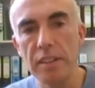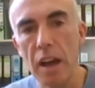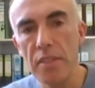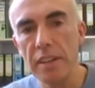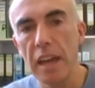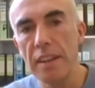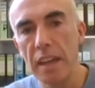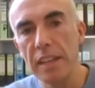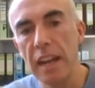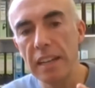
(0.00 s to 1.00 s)

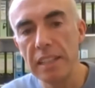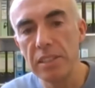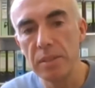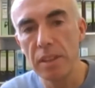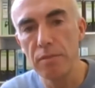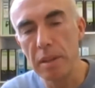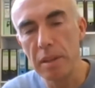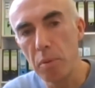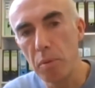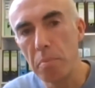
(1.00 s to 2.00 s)
that leads to another really
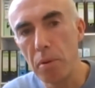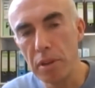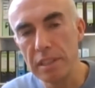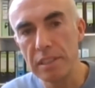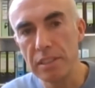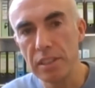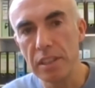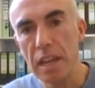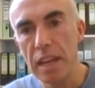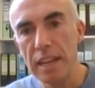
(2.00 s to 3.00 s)
important point, is that
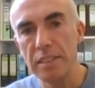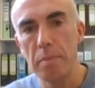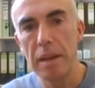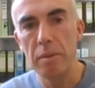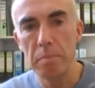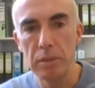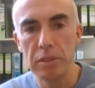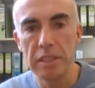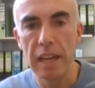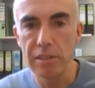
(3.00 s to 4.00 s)
it's about
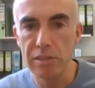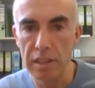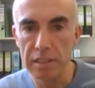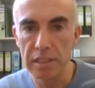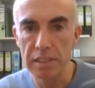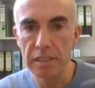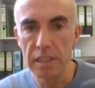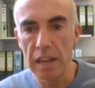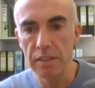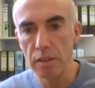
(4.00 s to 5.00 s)
building that trust, isn't
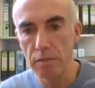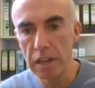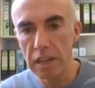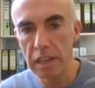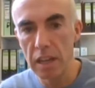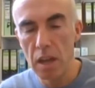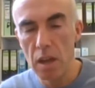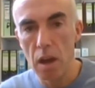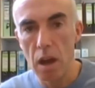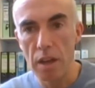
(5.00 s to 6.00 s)
it? And that really,
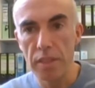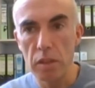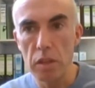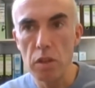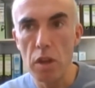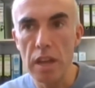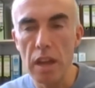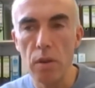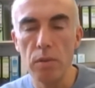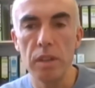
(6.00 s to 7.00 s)
I think
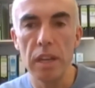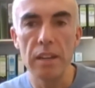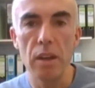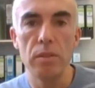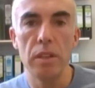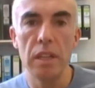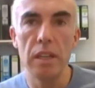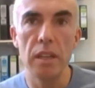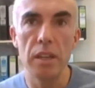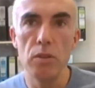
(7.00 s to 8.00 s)

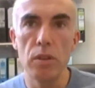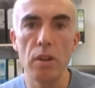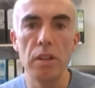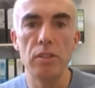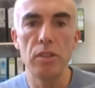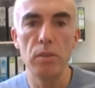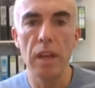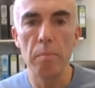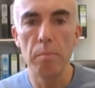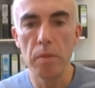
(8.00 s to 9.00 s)
you can only do
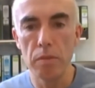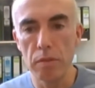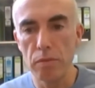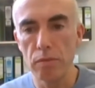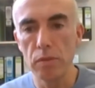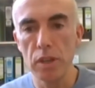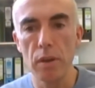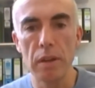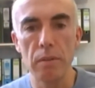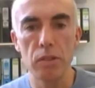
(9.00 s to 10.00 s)
that through
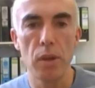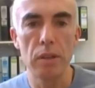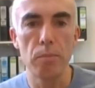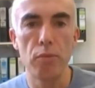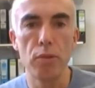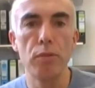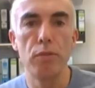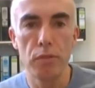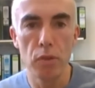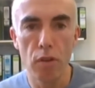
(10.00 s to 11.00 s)
showing proof
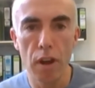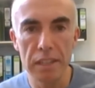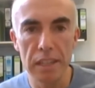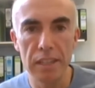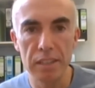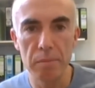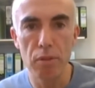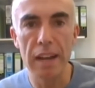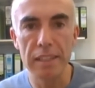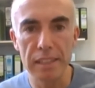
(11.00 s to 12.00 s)
of your ideas in
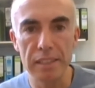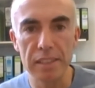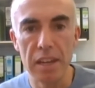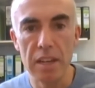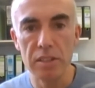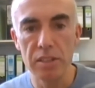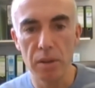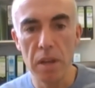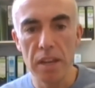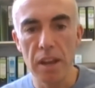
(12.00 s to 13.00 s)
practice.
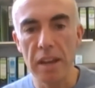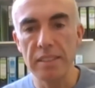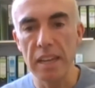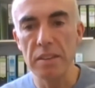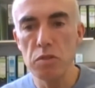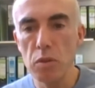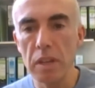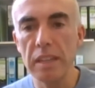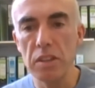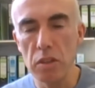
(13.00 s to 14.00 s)
So
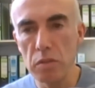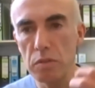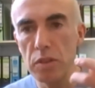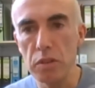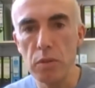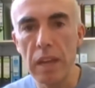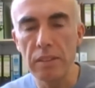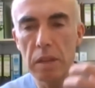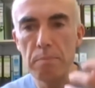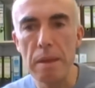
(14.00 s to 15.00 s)
you
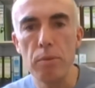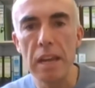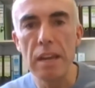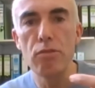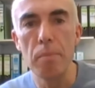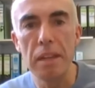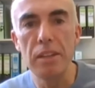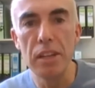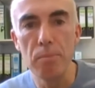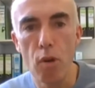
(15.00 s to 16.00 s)
get people
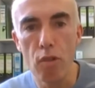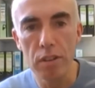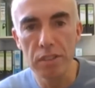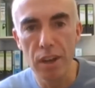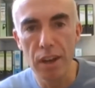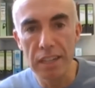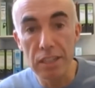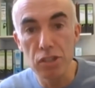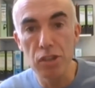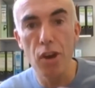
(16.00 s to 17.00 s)
incrementally more on side
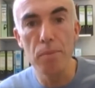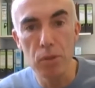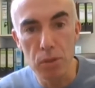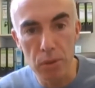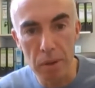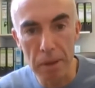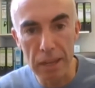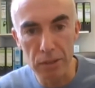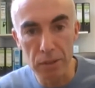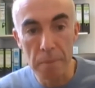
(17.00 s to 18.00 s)
each time you do an
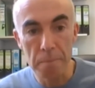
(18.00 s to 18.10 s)
appeal